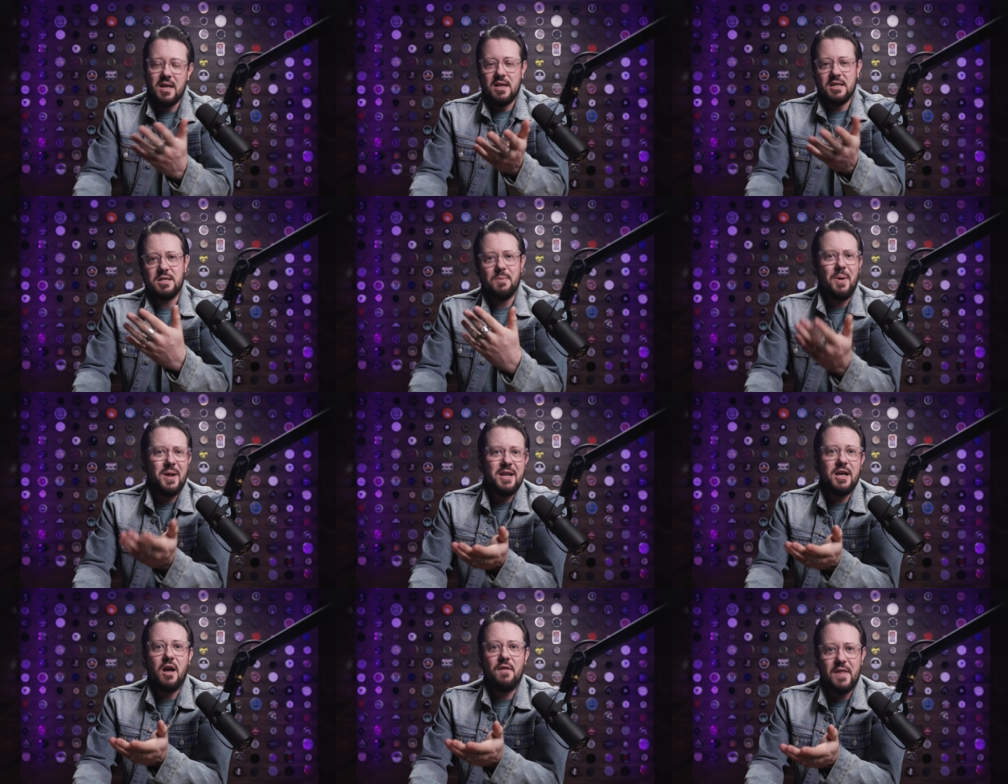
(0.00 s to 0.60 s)

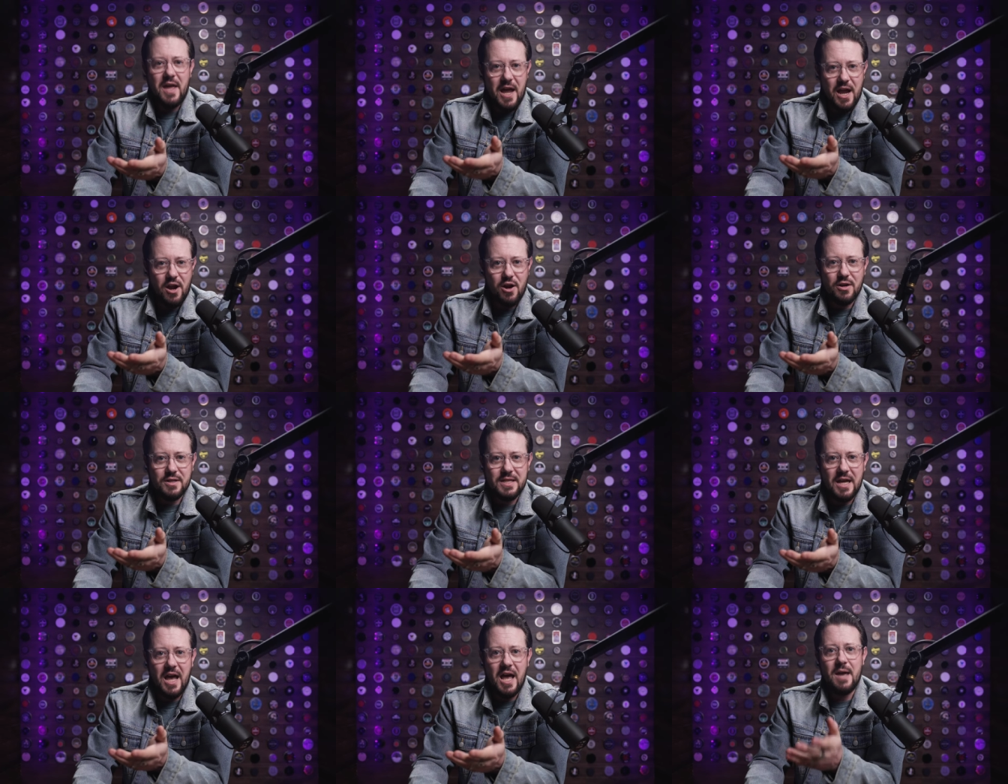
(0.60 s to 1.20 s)
depending on the hair
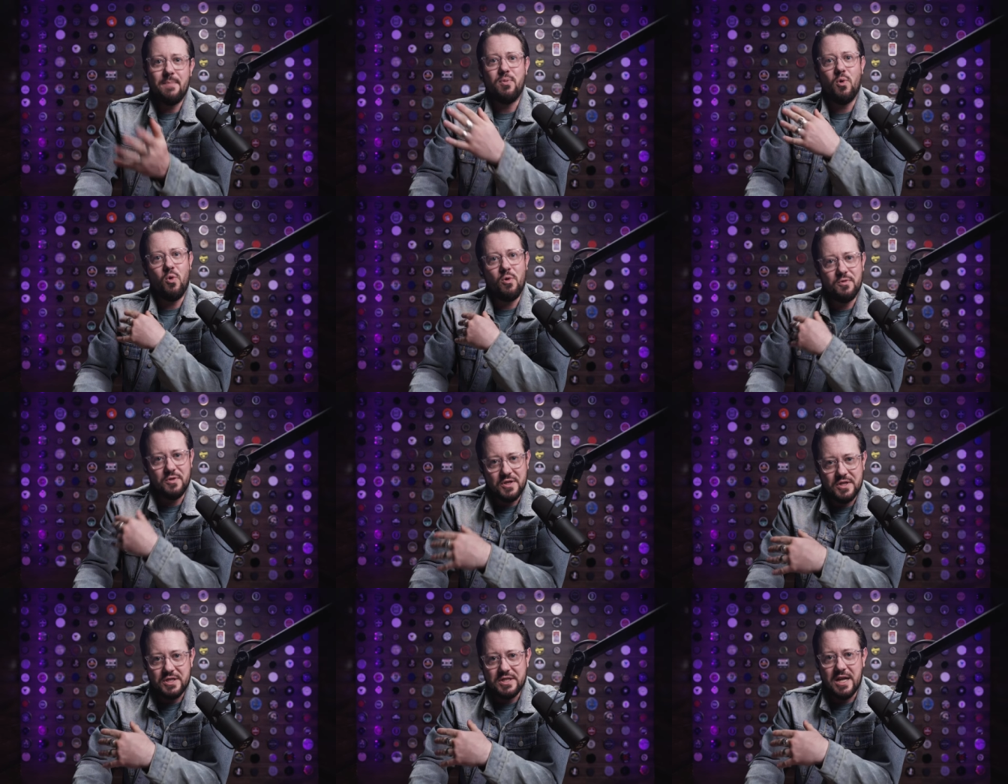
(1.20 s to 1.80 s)
type or
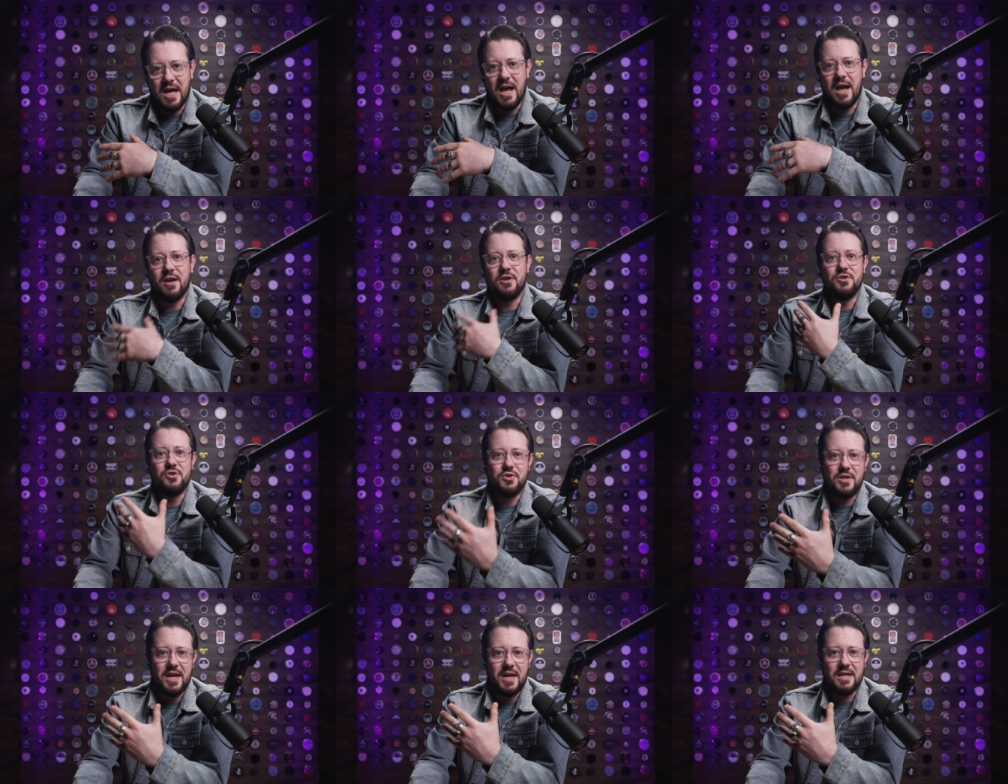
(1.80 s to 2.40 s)
the style,
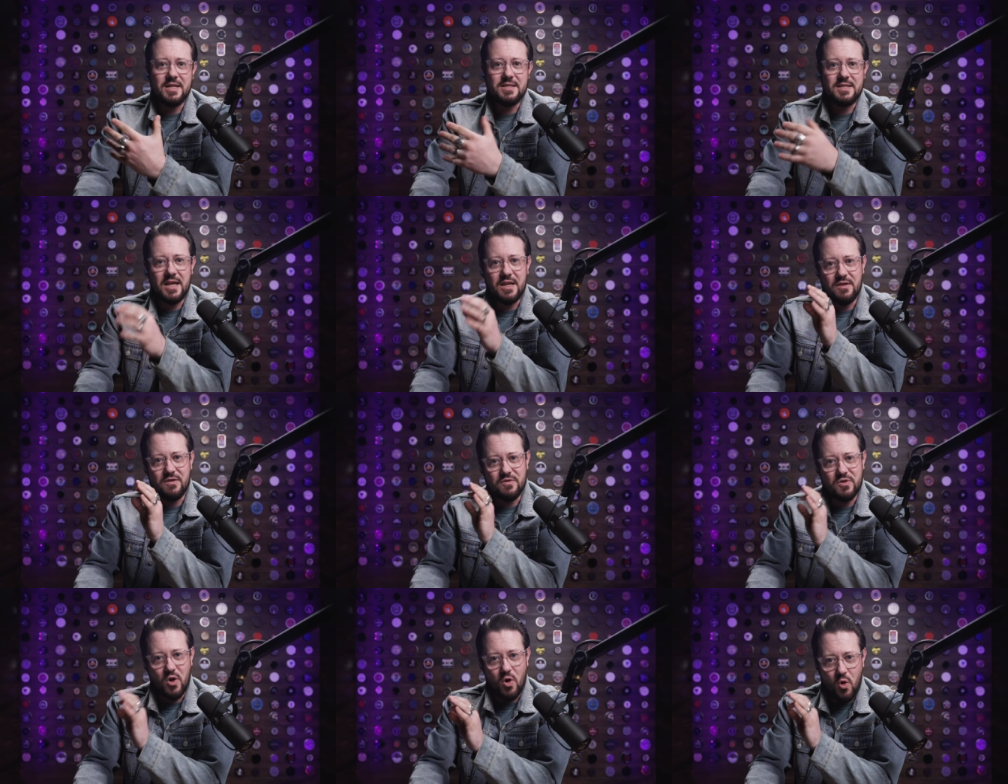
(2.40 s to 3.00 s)
you can say
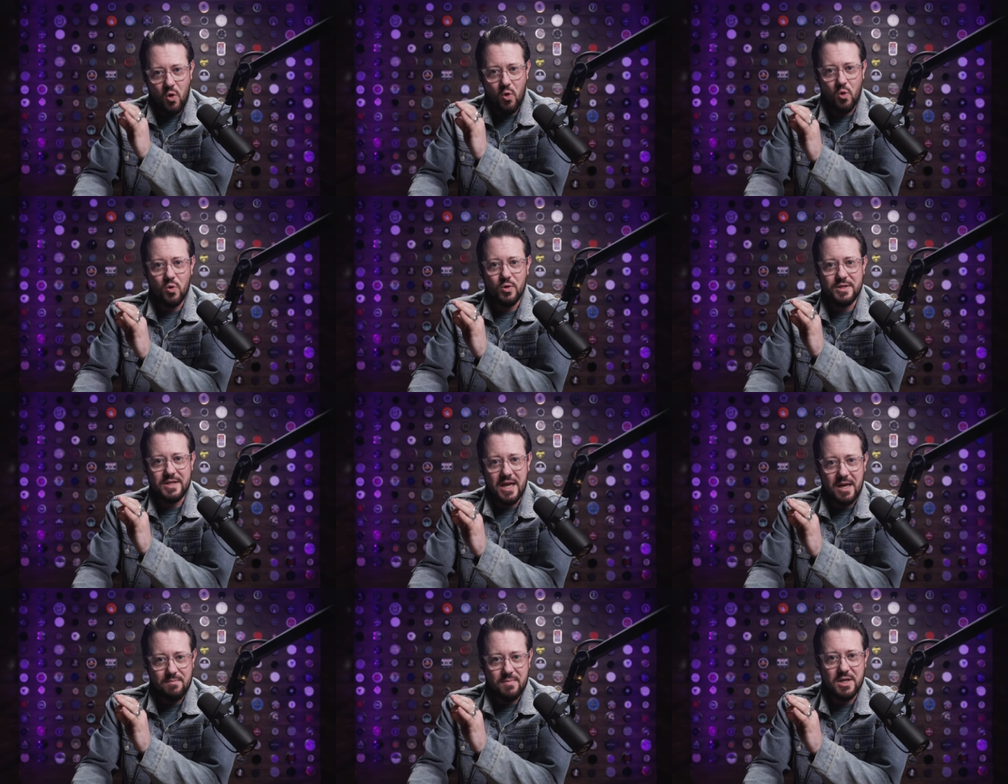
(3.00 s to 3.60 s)
that the hold
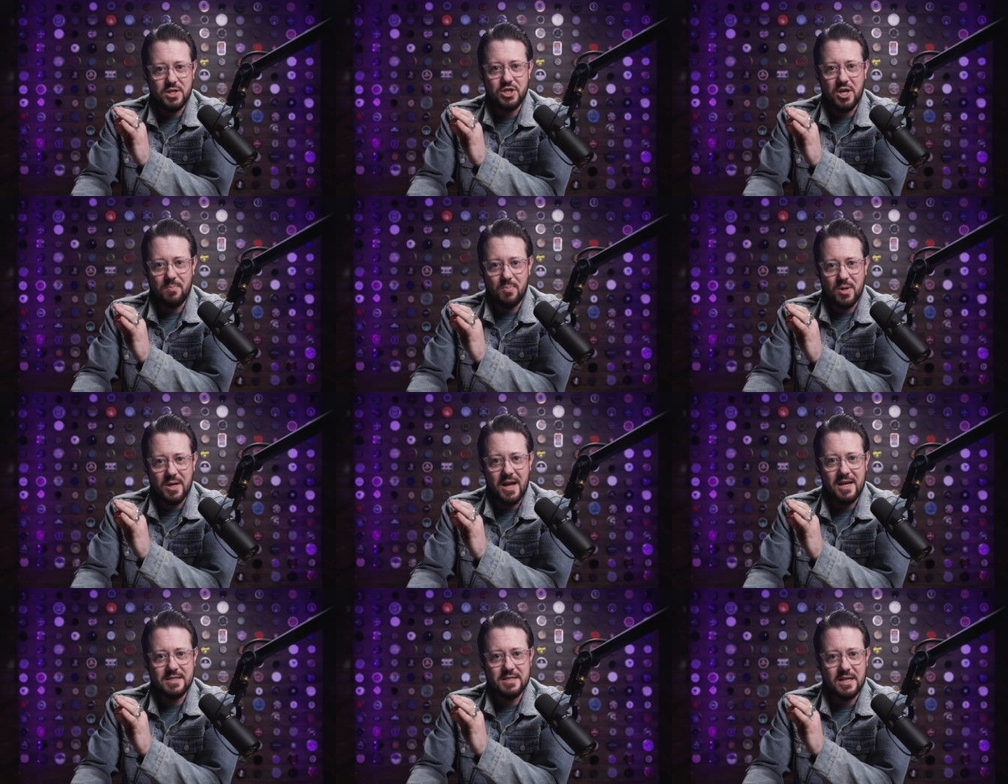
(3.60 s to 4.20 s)
can be
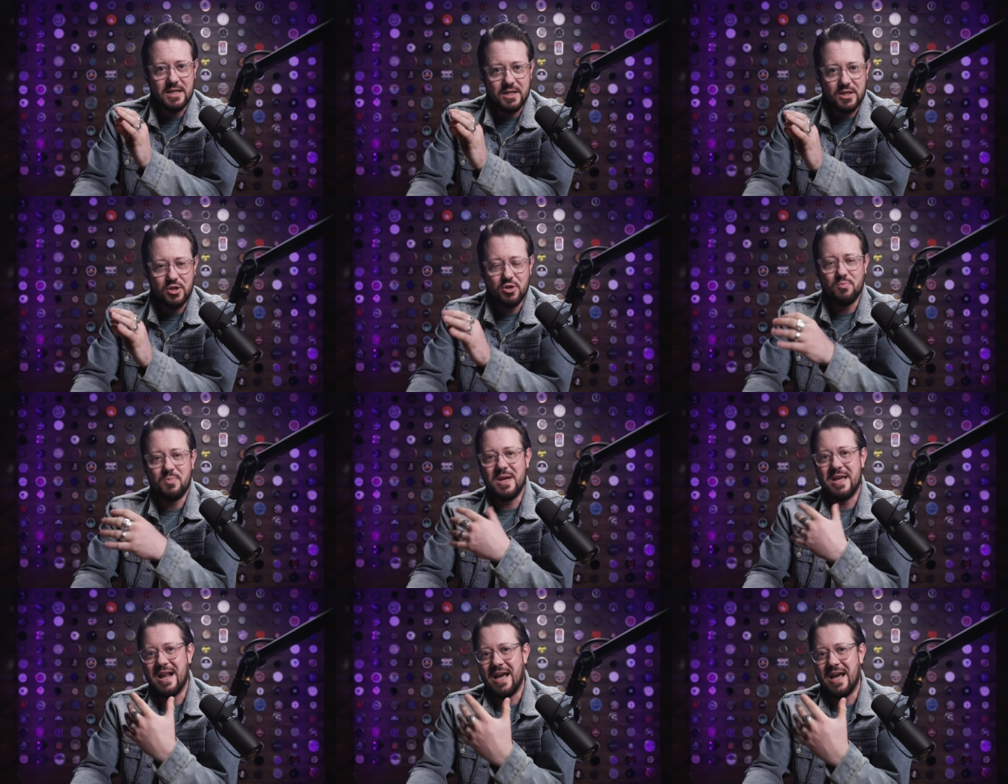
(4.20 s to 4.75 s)
jeopardized a little bit.